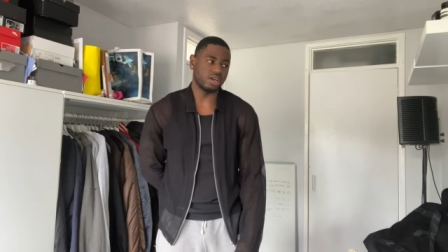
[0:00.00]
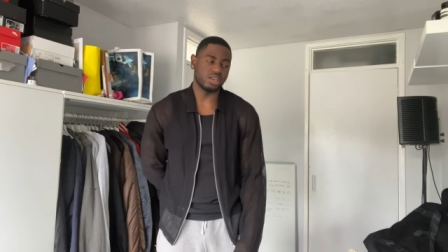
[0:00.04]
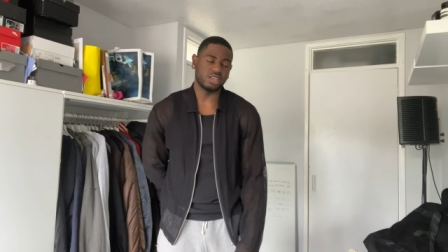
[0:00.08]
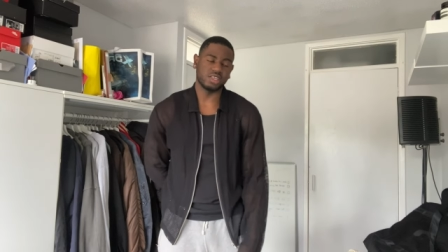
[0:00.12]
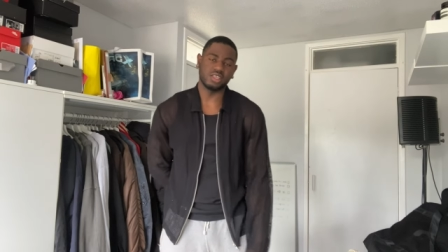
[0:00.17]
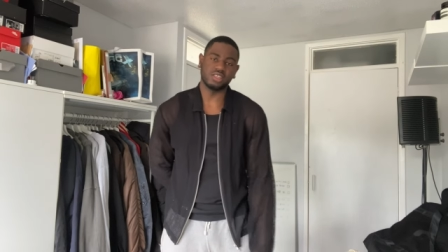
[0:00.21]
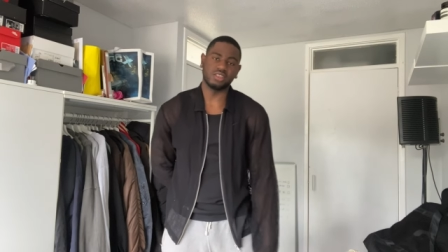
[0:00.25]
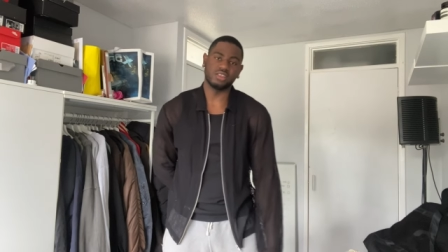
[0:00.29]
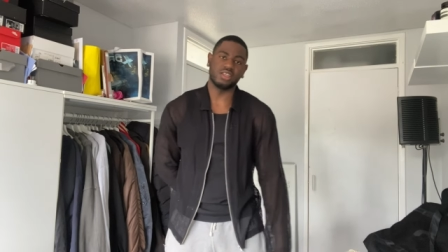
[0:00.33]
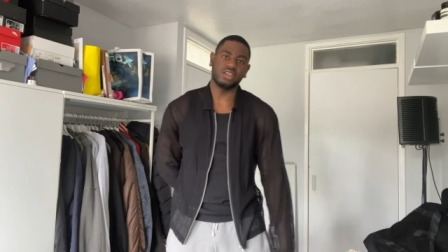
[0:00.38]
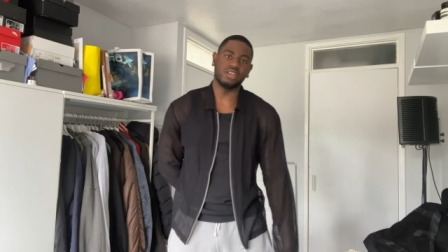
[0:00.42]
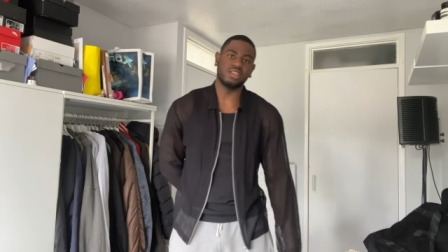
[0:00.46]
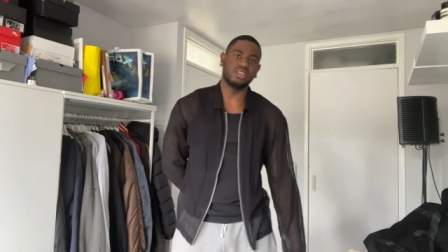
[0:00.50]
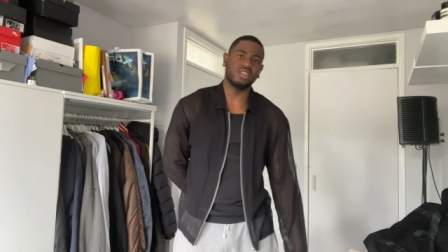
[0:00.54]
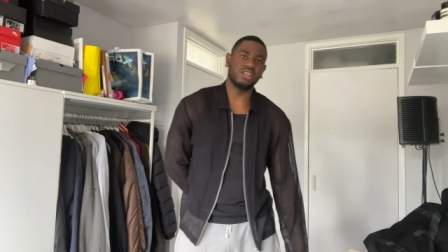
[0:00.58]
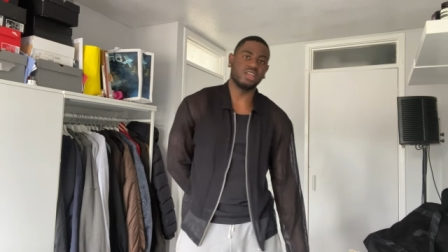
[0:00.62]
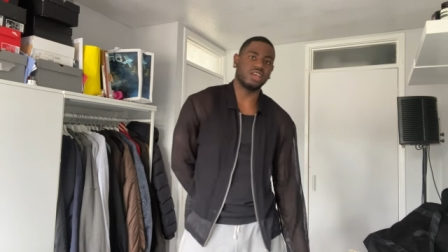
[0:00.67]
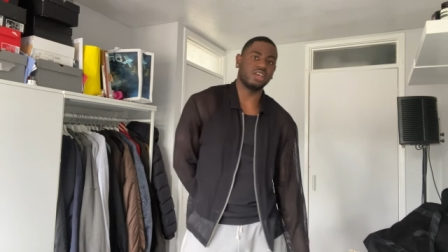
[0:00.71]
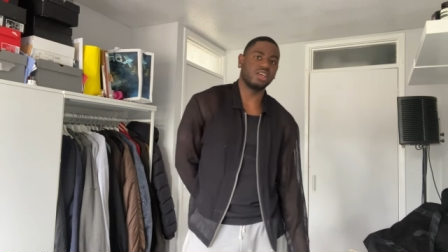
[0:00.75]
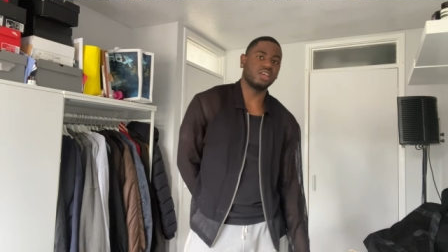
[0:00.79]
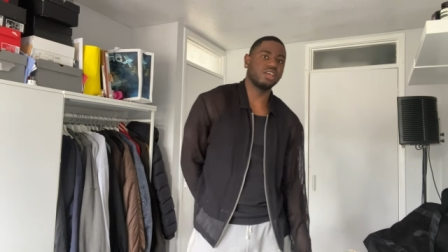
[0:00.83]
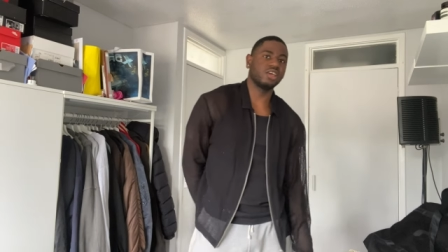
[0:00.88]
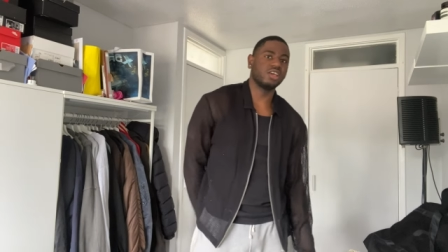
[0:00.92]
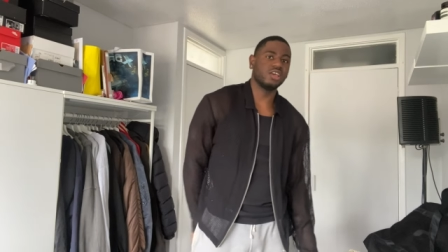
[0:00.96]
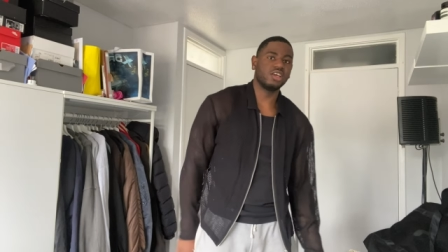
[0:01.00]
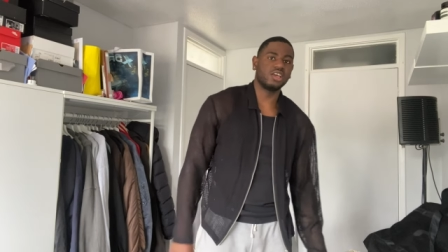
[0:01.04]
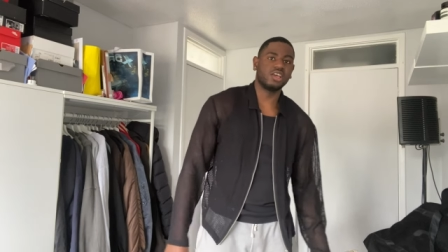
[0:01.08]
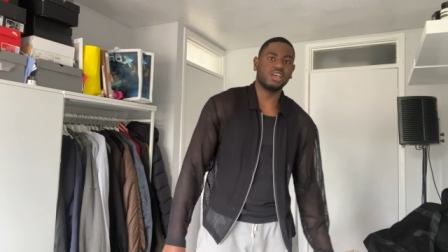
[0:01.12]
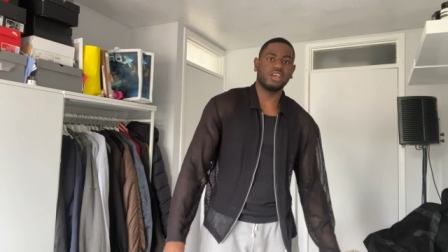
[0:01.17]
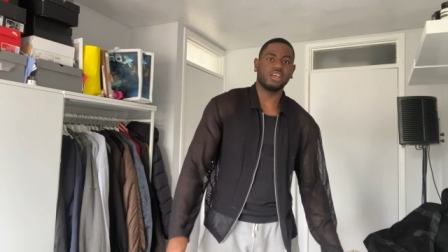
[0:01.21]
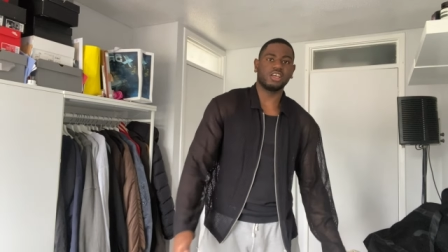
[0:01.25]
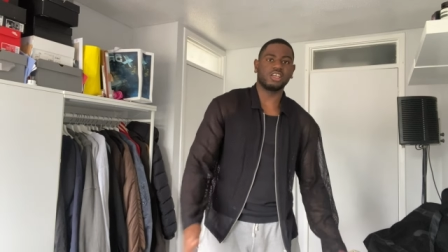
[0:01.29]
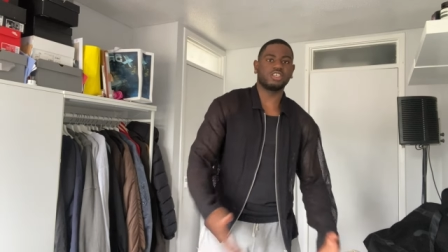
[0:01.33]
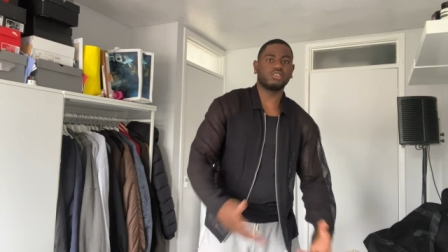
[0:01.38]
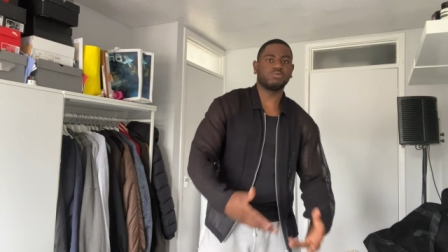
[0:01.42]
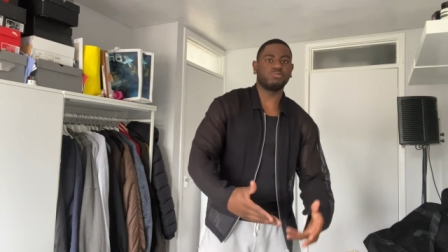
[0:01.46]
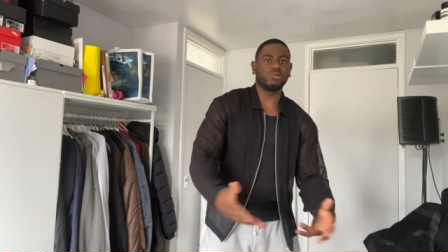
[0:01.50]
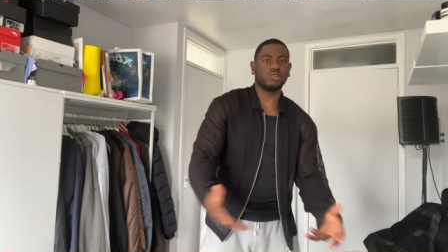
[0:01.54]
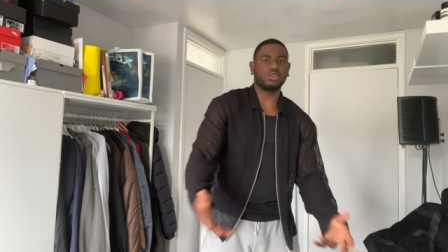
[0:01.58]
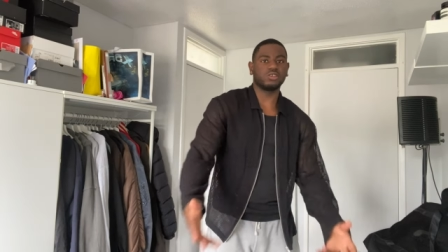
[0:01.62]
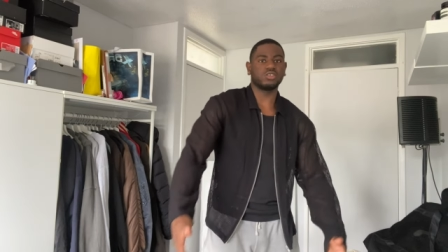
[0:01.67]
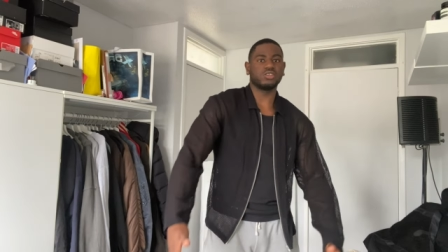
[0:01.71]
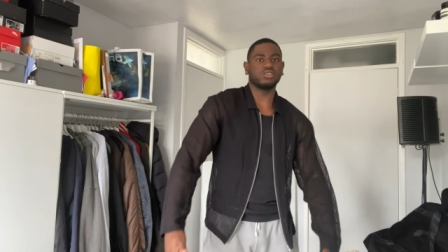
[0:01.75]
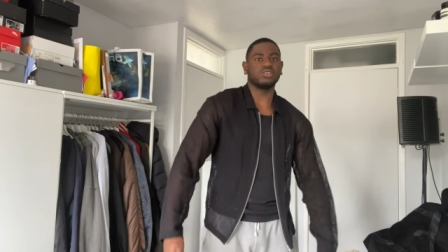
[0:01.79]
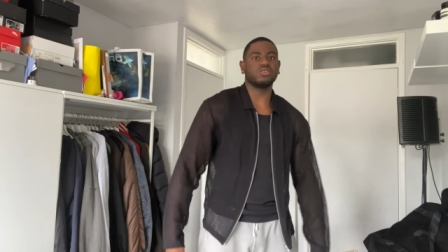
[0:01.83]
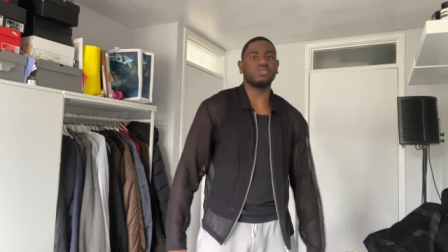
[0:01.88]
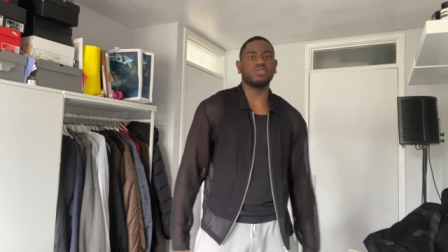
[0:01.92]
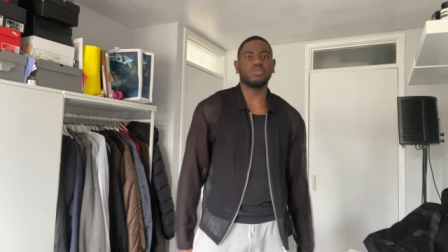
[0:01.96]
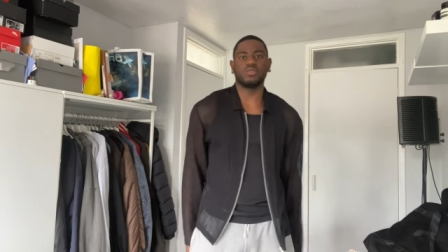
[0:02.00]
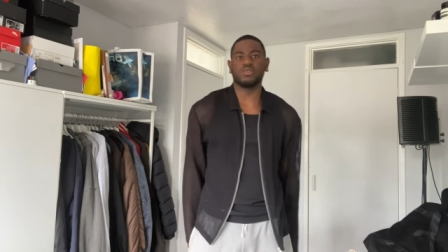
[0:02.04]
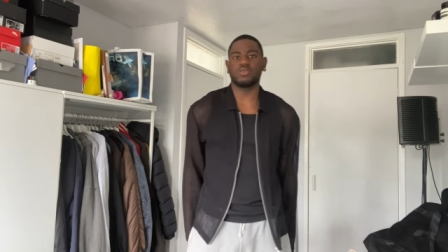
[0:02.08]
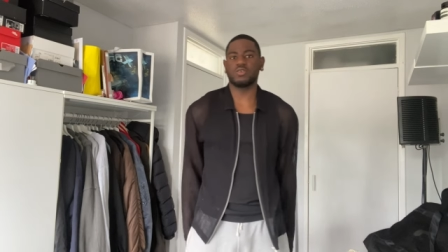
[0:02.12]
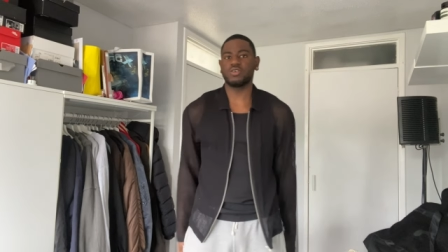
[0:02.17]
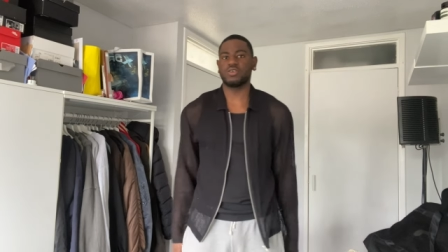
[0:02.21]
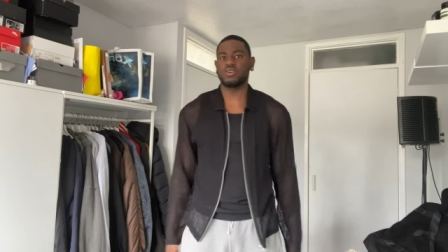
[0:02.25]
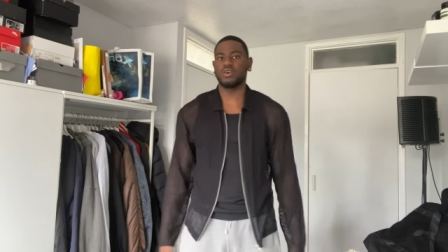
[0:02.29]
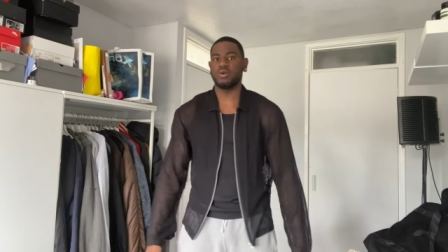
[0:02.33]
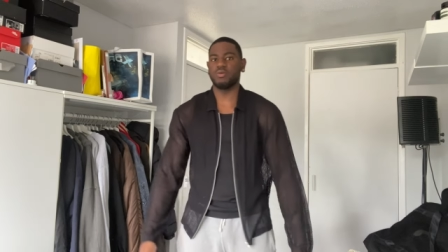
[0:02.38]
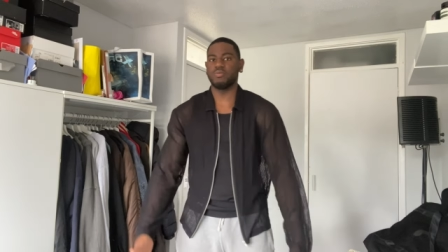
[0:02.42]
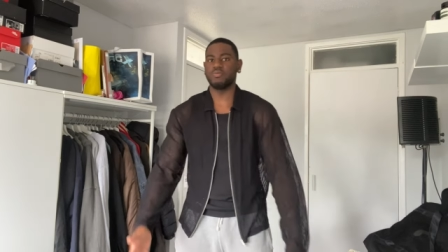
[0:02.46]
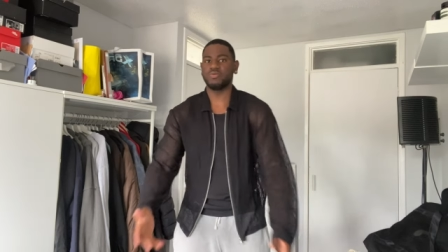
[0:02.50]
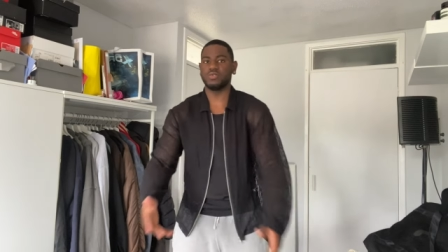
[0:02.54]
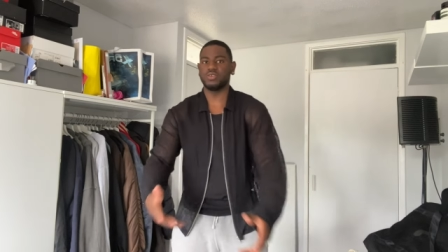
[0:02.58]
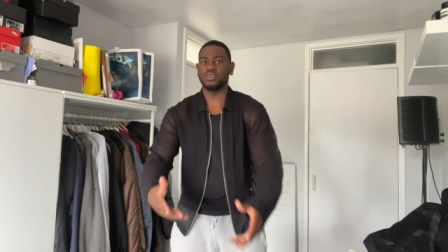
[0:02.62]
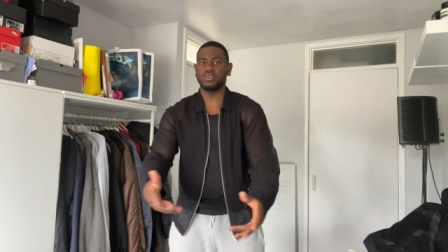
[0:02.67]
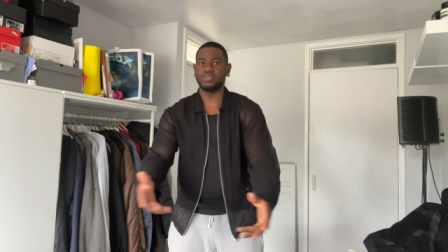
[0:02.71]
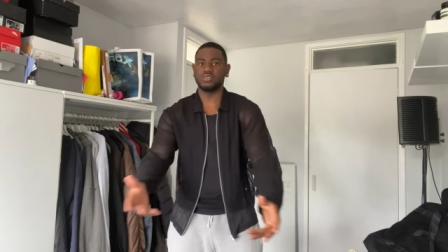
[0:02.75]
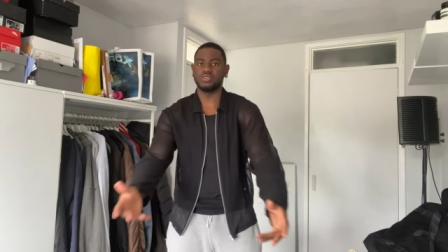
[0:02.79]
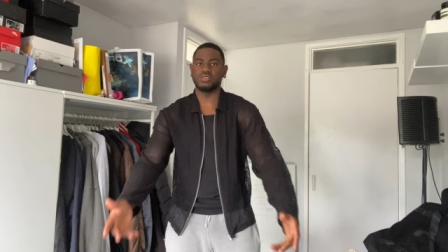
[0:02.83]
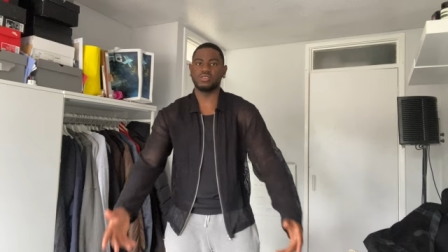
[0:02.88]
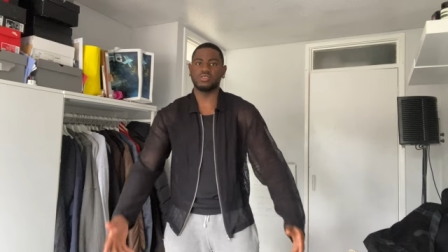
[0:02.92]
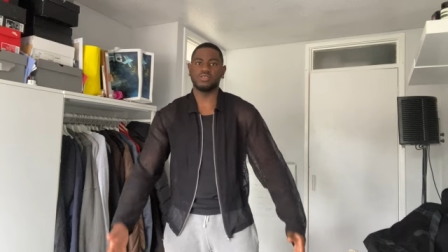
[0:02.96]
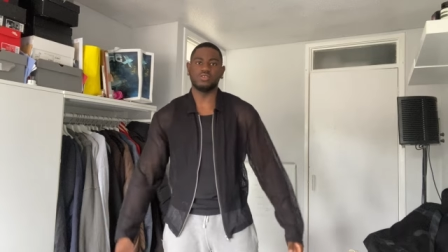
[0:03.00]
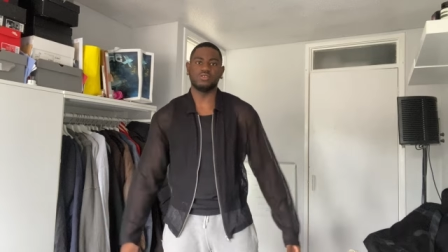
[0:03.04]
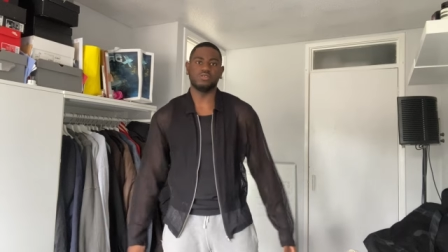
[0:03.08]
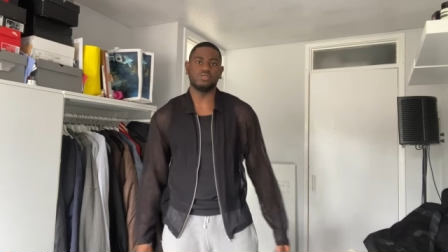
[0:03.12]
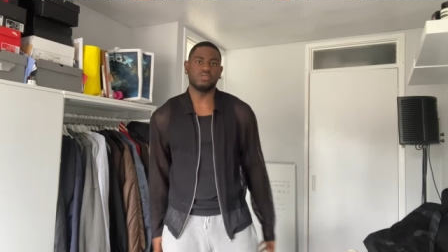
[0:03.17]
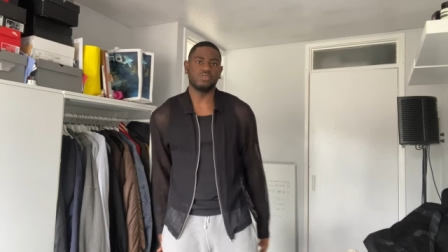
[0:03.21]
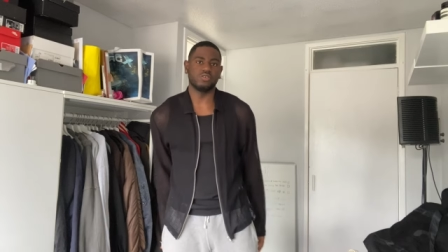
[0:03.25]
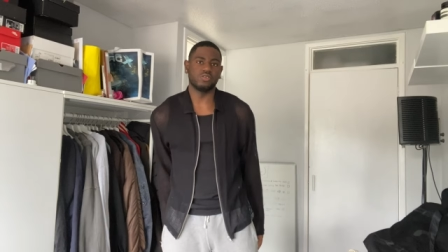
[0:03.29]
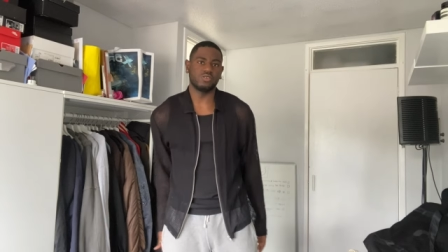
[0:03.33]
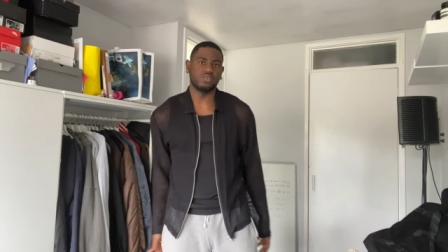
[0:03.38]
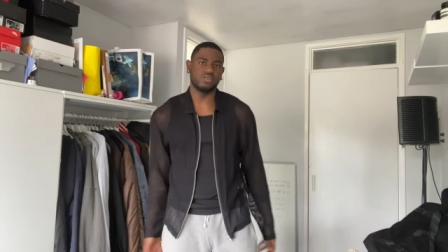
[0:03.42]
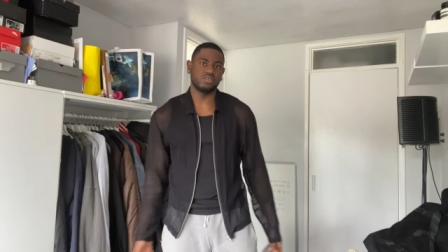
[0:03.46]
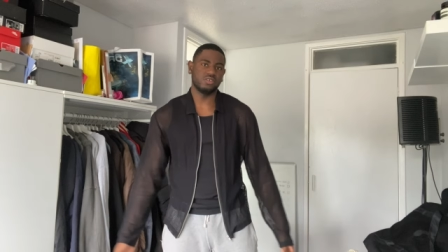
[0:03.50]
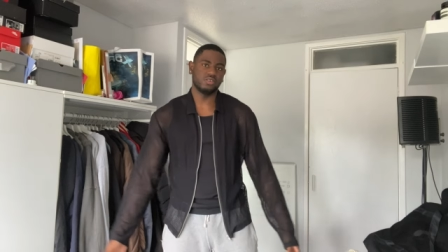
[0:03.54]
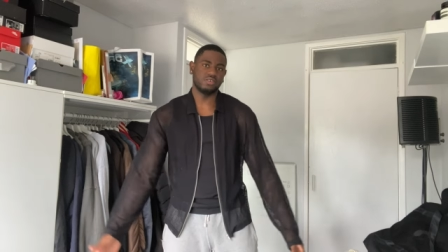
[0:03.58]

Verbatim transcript: At the end of the day, expressing your confidence and your